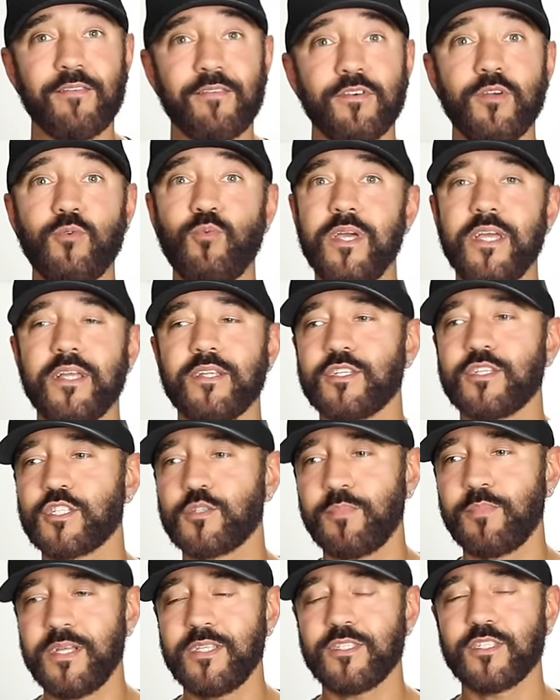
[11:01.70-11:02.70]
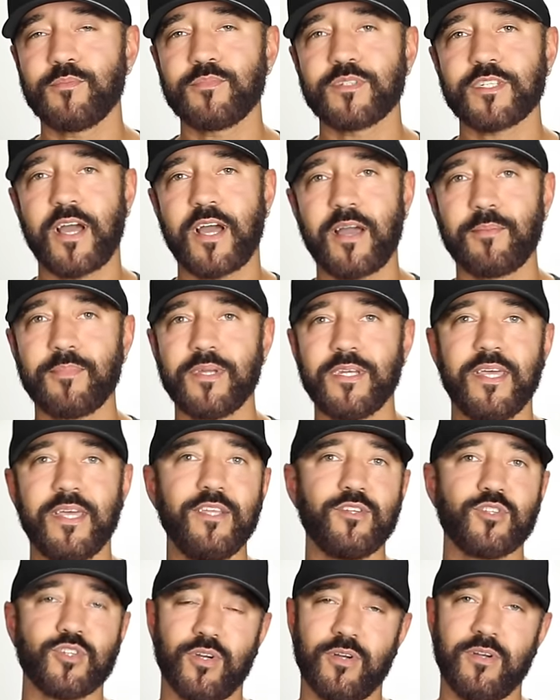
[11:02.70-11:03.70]
every week to spend some time in
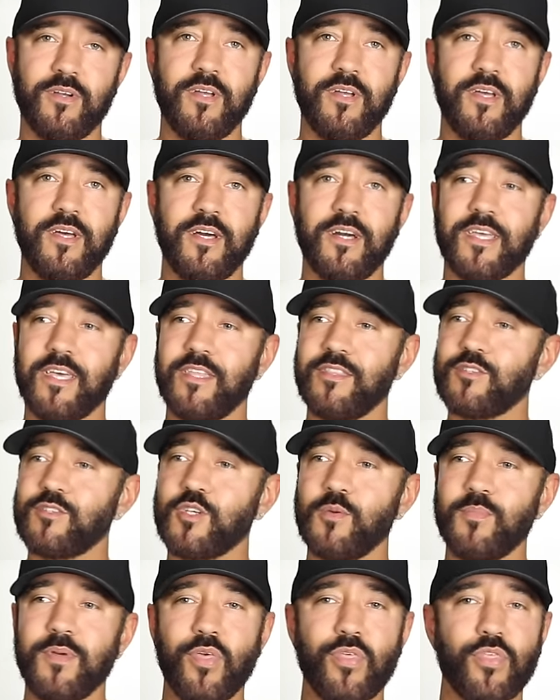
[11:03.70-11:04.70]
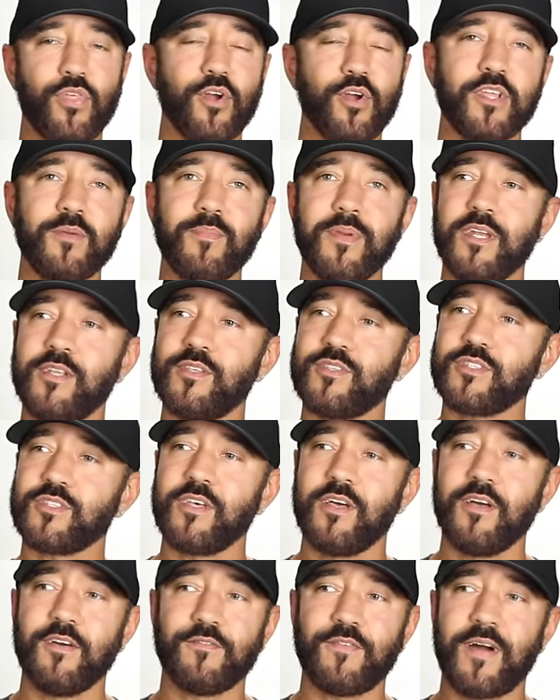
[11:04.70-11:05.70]
nature. Again, this could be 30 minutes
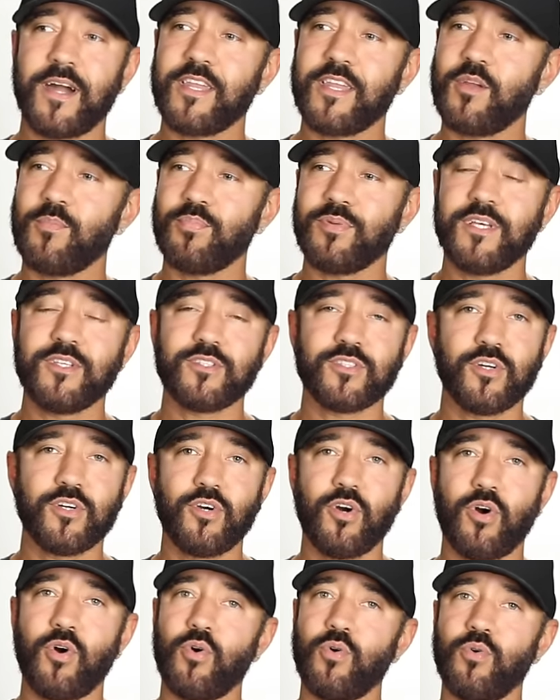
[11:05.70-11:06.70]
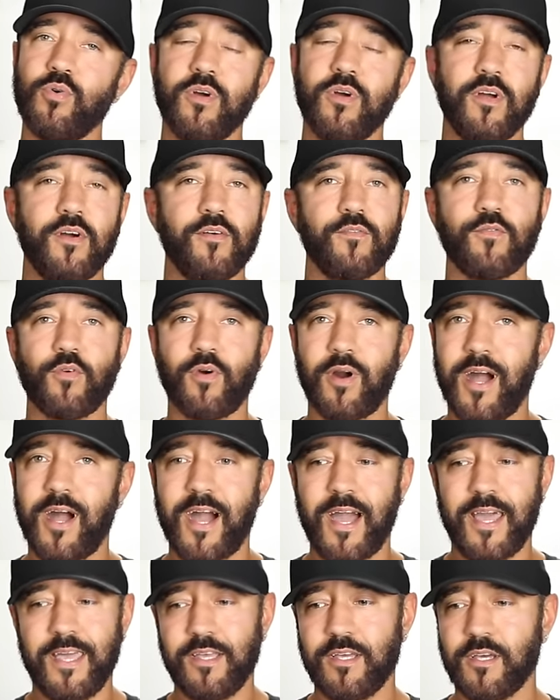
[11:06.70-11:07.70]
finding a place to go for a
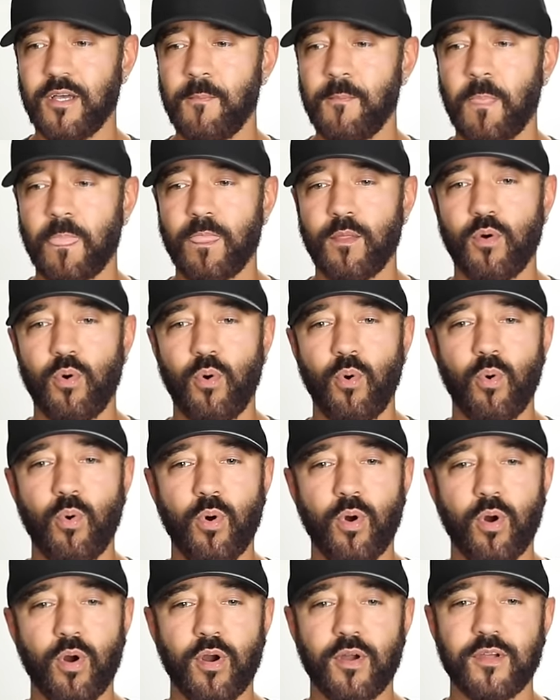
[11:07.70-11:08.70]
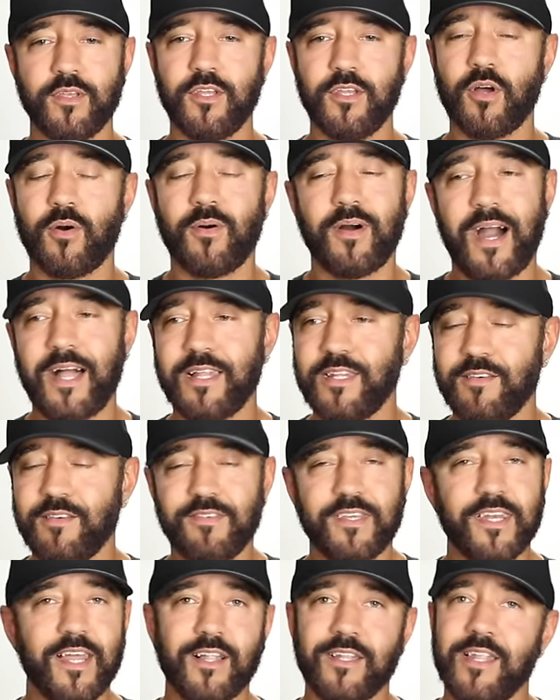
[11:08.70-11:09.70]
hike. Or, you know, I live
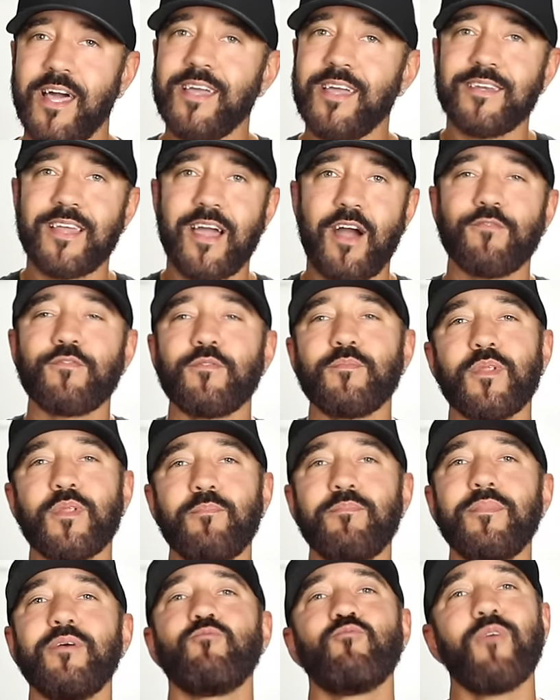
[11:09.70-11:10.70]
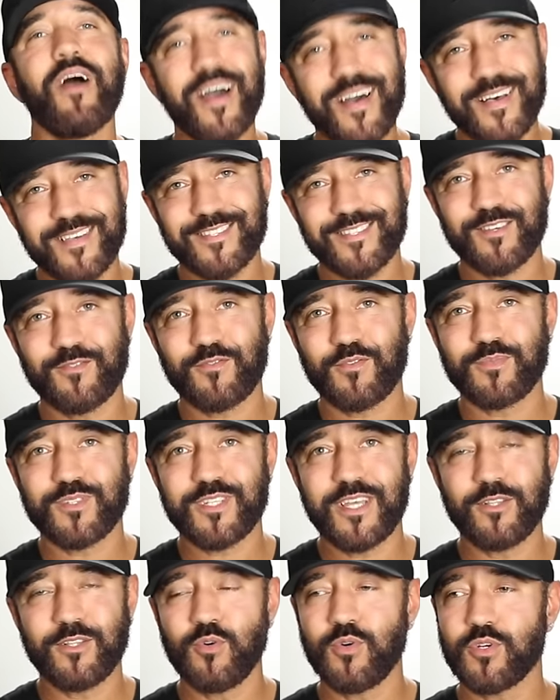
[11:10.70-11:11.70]
in LA now I'm from the Midwest. I'm from
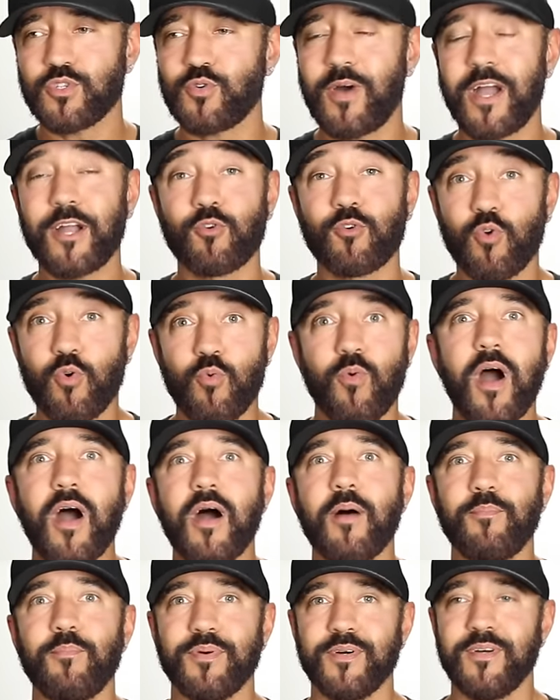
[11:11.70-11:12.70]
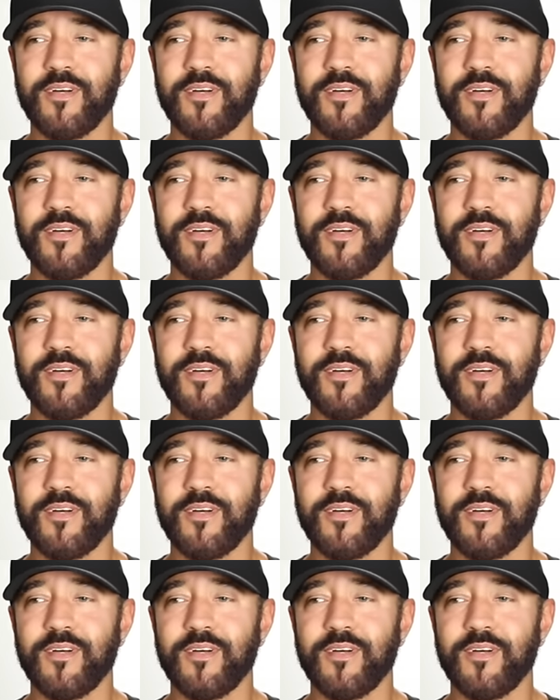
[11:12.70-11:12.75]
St. Louis. So I grew up